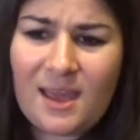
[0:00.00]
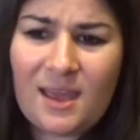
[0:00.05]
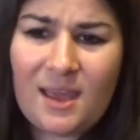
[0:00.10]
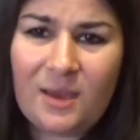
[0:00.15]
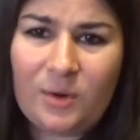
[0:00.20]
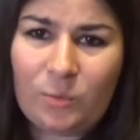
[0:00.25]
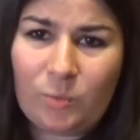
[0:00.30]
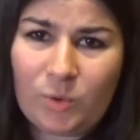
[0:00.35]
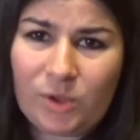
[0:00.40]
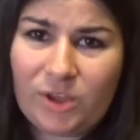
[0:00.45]

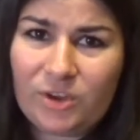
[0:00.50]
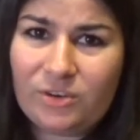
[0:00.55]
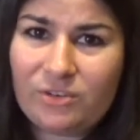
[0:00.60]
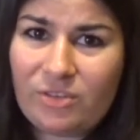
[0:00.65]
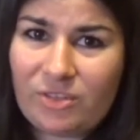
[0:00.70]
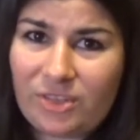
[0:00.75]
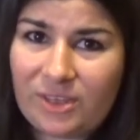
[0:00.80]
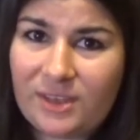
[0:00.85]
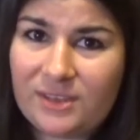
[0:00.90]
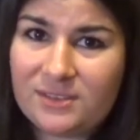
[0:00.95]
and
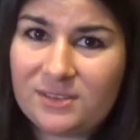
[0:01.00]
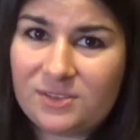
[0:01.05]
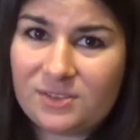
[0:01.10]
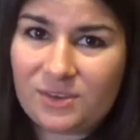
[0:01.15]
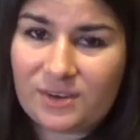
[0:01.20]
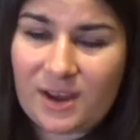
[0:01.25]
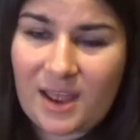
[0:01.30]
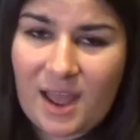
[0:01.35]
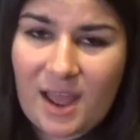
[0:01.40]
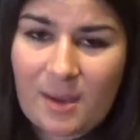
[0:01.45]
weird things
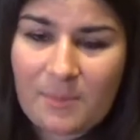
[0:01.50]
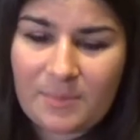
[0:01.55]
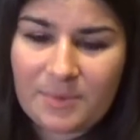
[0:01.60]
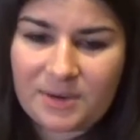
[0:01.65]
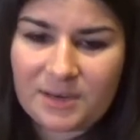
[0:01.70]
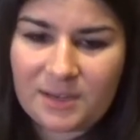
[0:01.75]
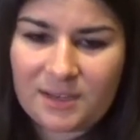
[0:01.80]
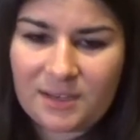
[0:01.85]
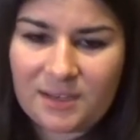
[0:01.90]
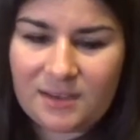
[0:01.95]
start
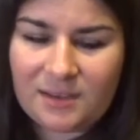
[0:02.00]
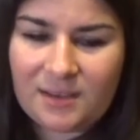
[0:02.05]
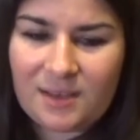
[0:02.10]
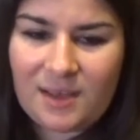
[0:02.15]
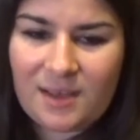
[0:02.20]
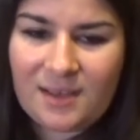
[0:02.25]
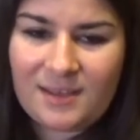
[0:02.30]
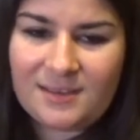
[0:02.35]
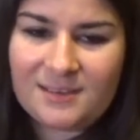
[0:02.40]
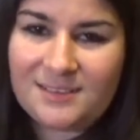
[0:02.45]
happening.
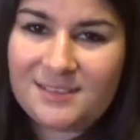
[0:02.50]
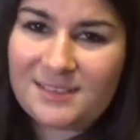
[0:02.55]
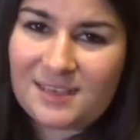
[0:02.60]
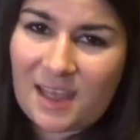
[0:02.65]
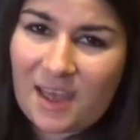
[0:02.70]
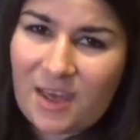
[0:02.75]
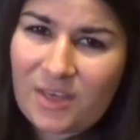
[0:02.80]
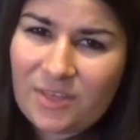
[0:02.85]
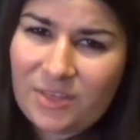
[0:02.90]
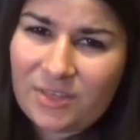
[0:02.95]

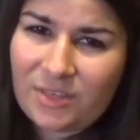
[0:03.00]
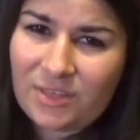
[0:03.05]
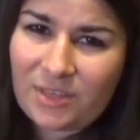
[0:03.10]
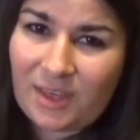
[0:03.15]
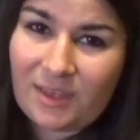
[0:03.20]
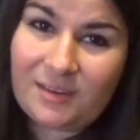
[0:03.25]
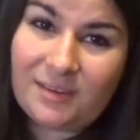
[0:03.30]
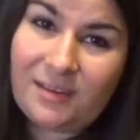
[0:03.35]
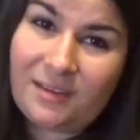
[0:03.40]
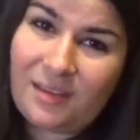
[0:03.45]
Death and the